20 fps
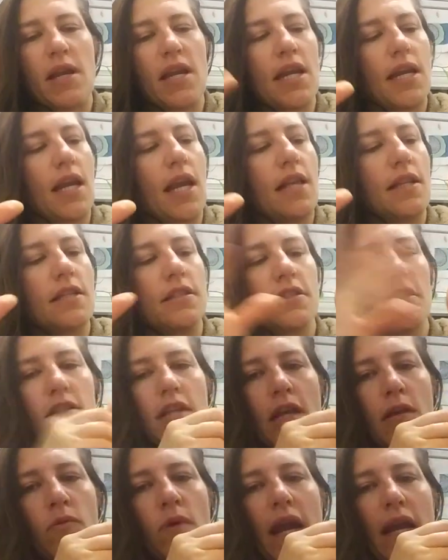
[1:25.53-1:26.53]
and then just
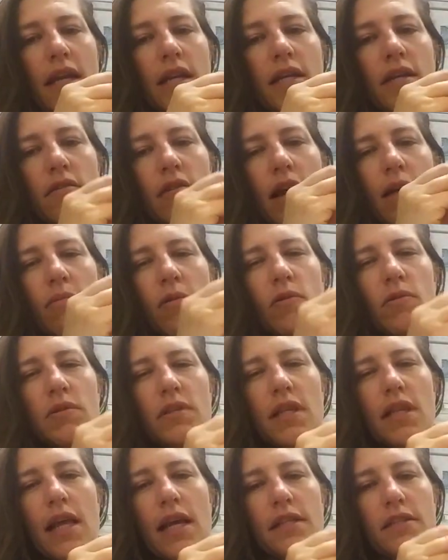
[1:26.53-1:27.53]
like whack, grab hold
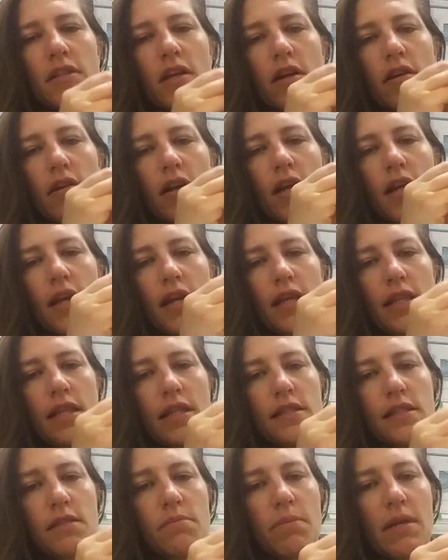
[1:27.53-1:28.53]
of that chakra and
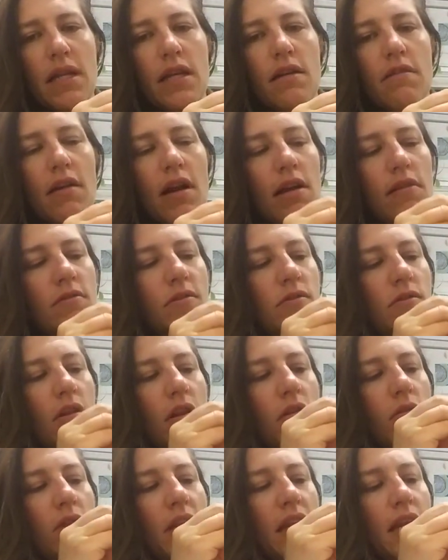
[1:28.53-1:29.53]
then spin it around
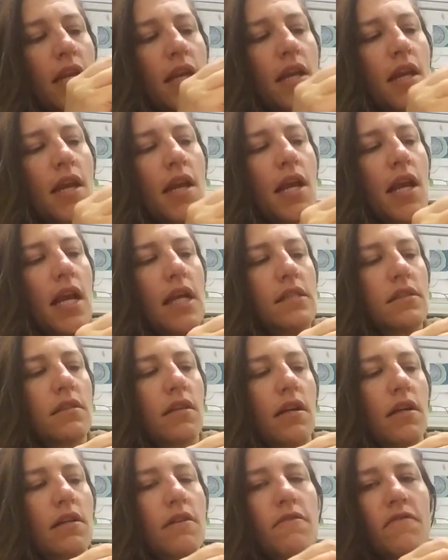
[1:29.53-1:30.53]
slowly and
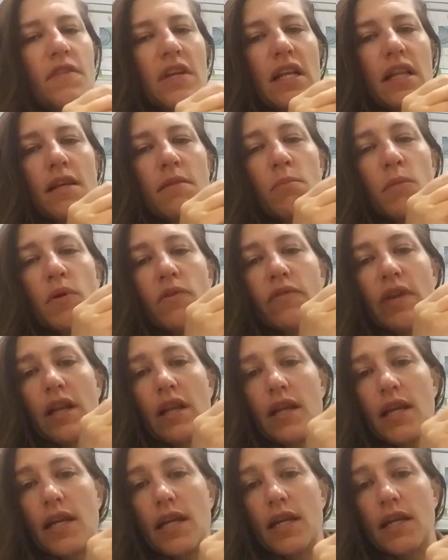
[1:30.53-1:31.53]
start to feel it moving
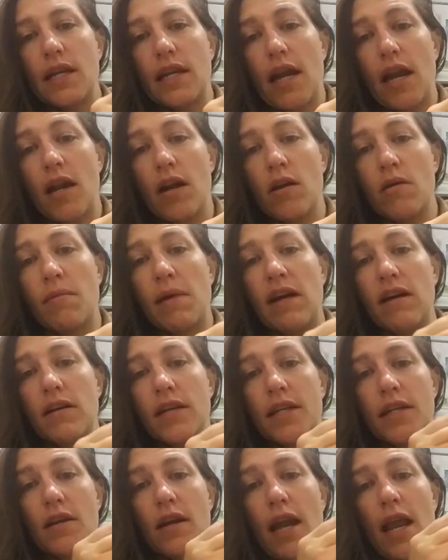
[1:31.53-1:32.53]
like caramel
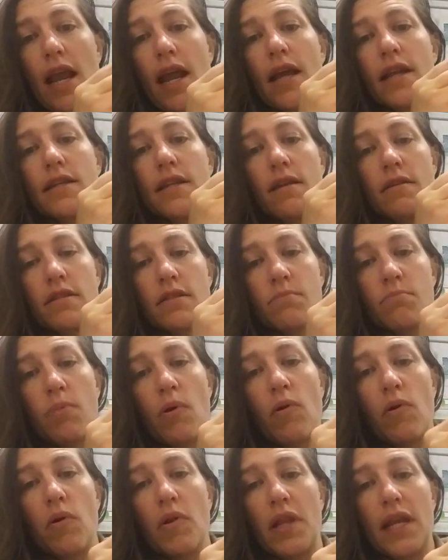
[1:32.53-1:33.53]
in your hand and just
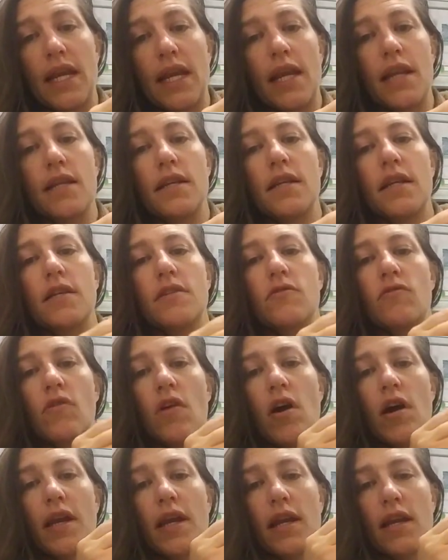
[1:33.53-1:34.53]
pulling it and
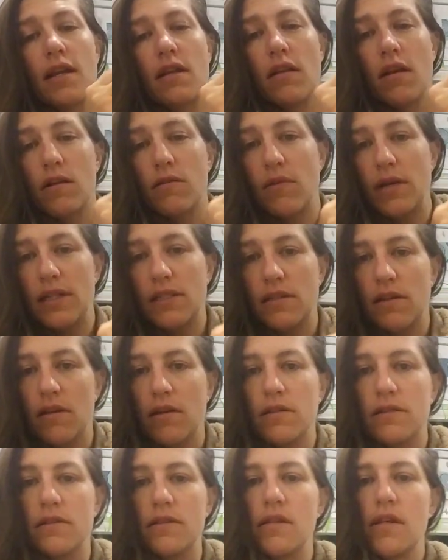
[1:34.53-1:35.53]
drawing it in clockwise
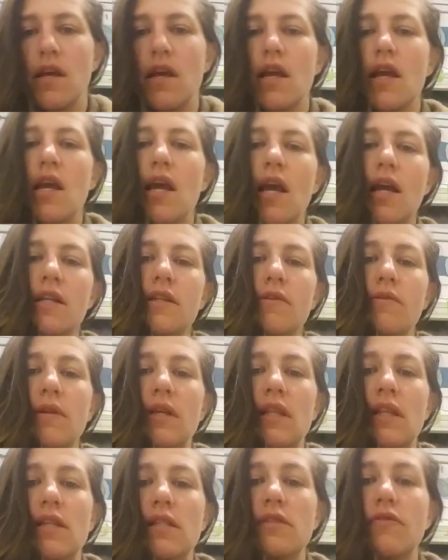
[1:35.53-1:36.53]
circles and
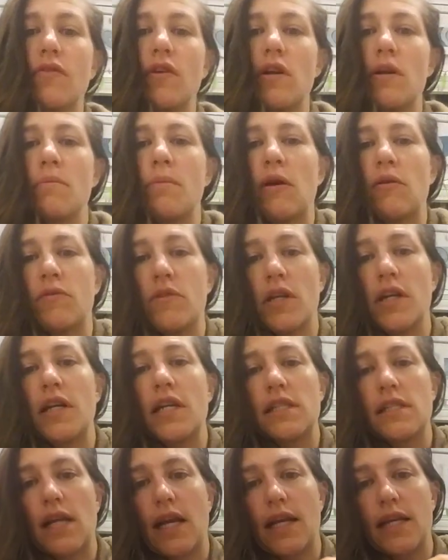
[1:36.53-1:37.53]
doing this for about 30
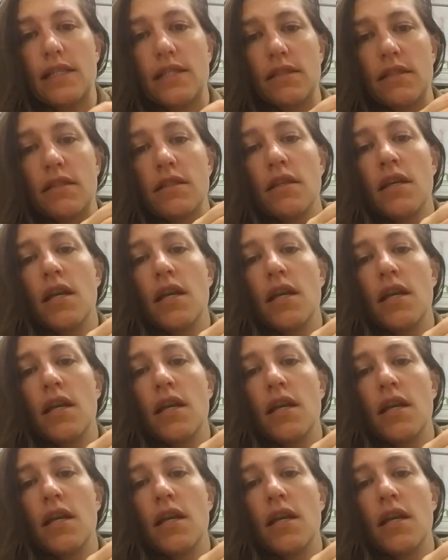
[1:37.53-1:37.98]
seconds